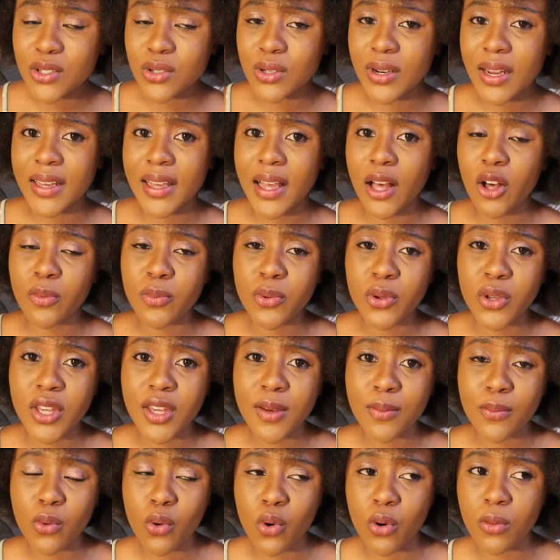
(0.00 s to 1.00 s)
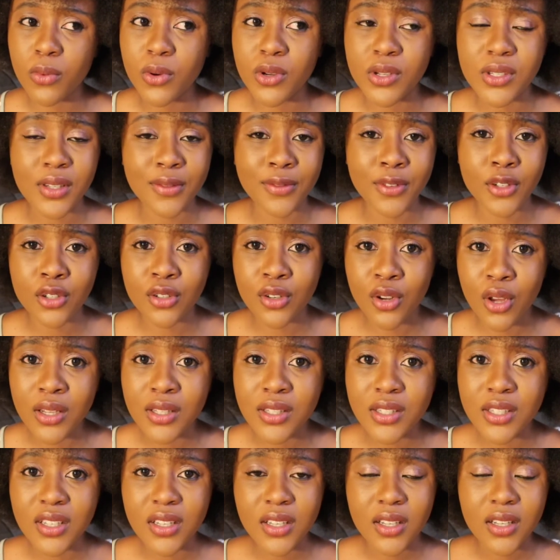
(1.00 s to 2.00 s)
to like help you keep warm, because if you're
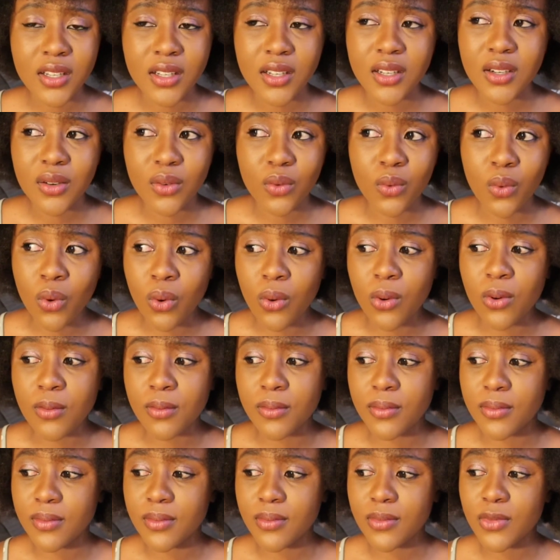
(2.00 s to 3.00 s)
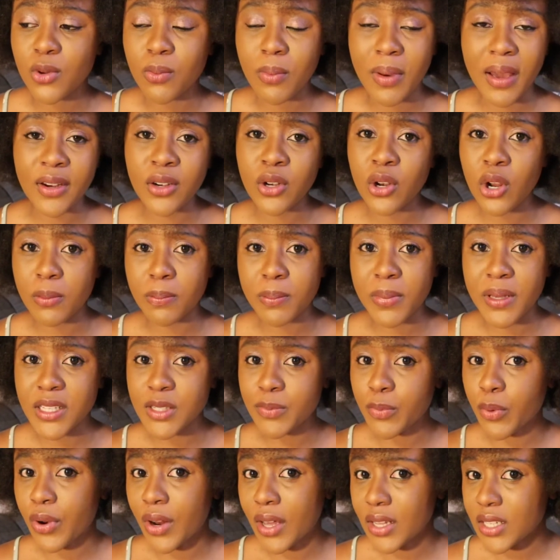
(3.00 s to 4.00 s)
not warm, you might not be as
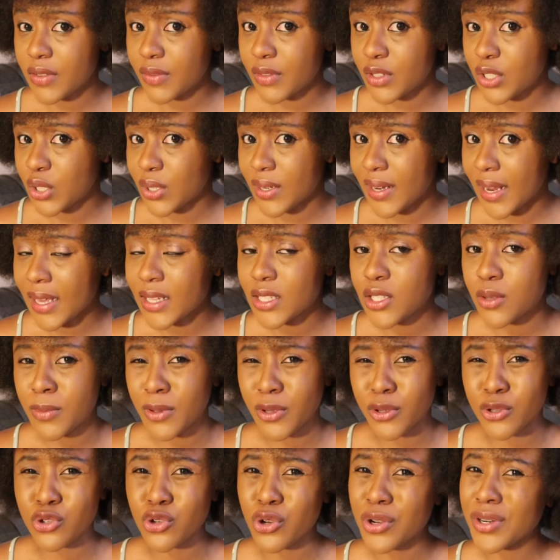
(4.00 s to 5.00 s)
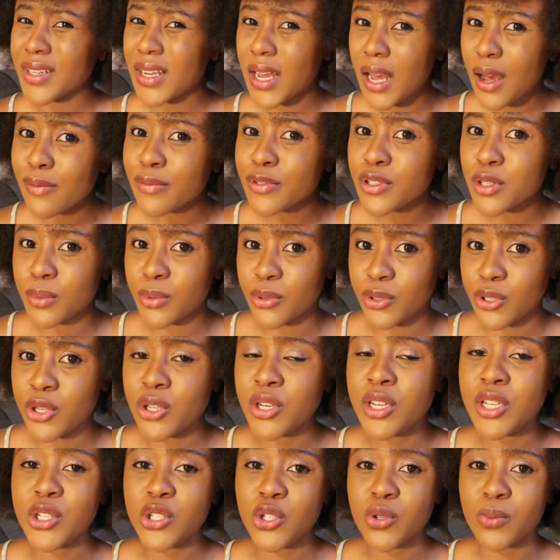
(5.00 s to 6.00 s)
productive as you'd like to be because you're uncomfortable. You
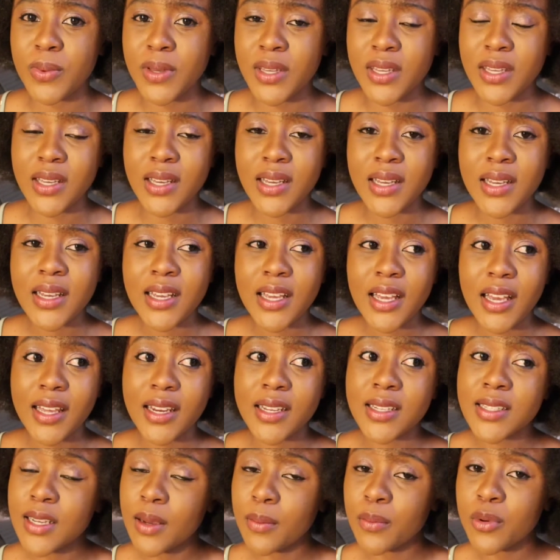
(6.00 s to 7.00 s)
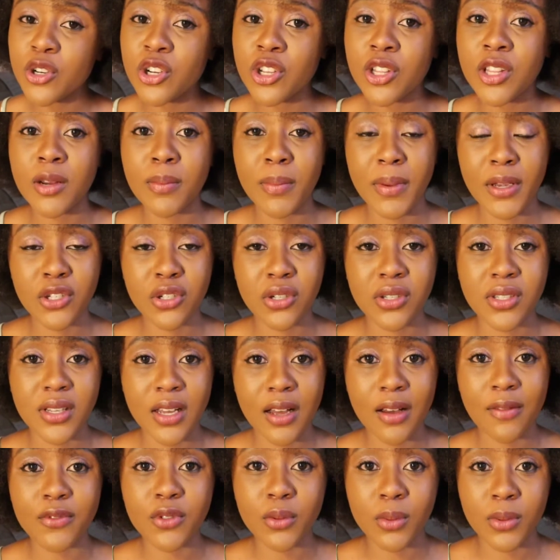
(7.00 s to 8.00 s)
need to be in a temperature that makes you as
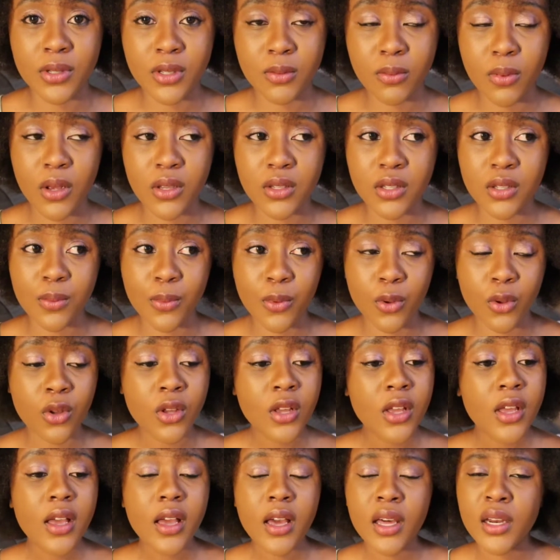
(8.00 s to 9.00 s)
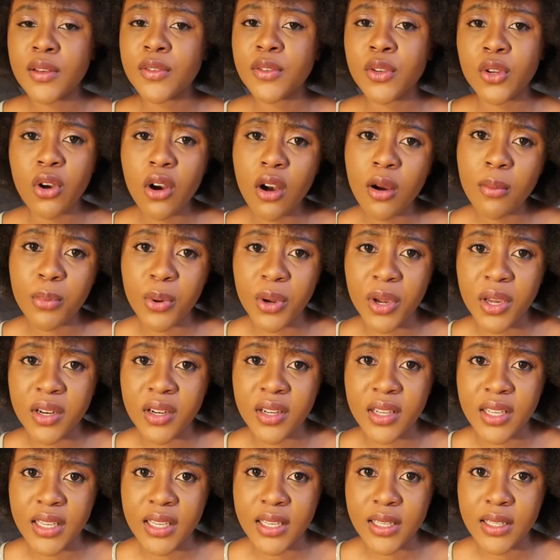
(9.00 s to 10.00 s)
comfortable as possible. And if you can't bring in
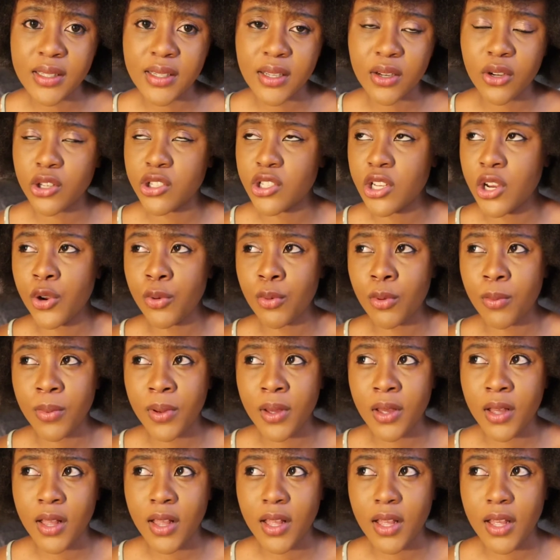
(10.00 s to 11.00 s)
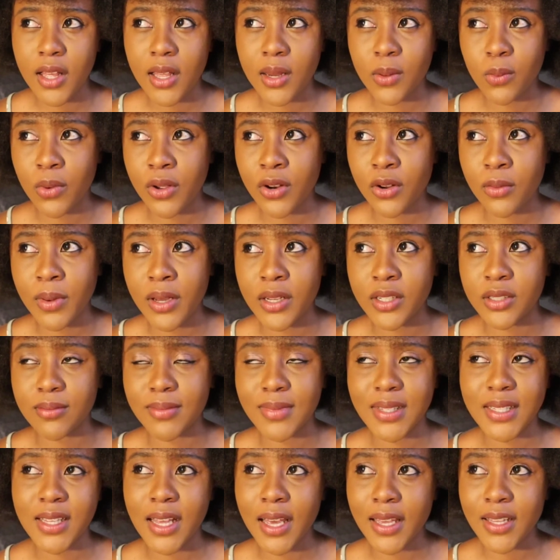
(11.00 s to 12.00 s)
a heater, because I remember at one of my
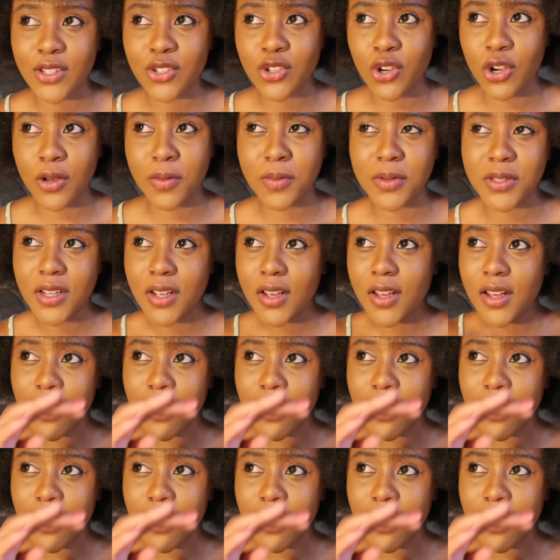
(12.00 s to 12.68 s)
site jobs,